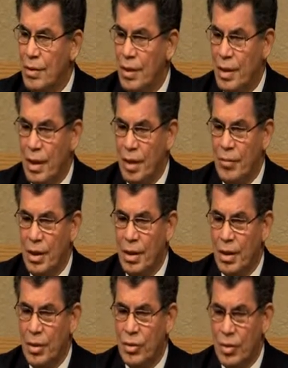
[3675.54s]
And I
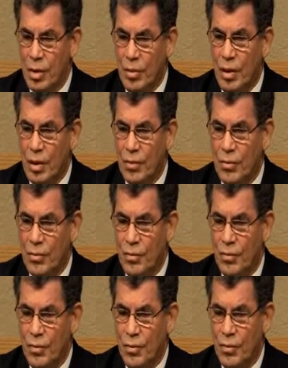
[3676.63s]
immediately took them off
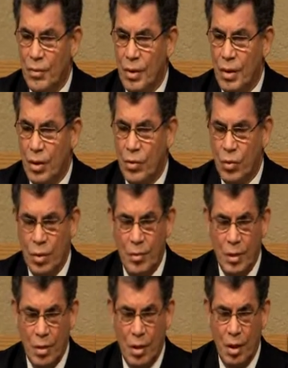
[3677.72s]
and threw them
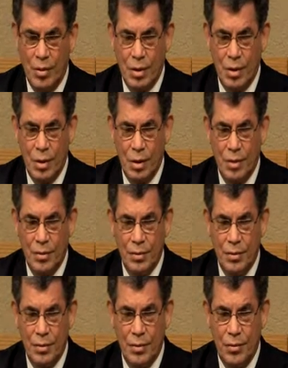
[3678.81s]
in the garbage can.
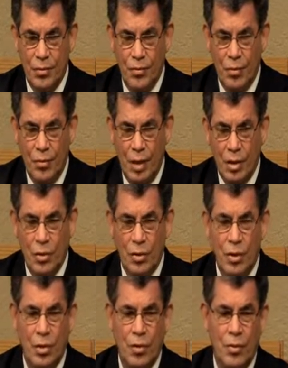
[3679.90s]
I don't
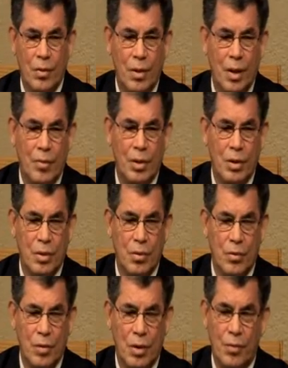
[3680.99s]
know how much they were
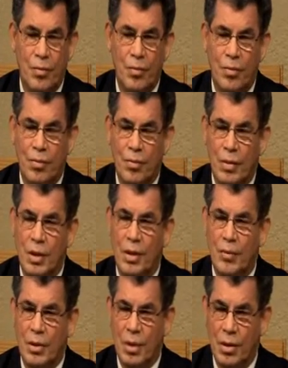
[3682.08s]
worth, but let
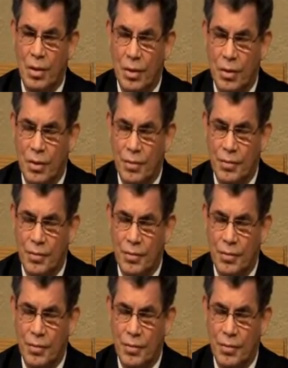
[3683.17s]
me tell you this.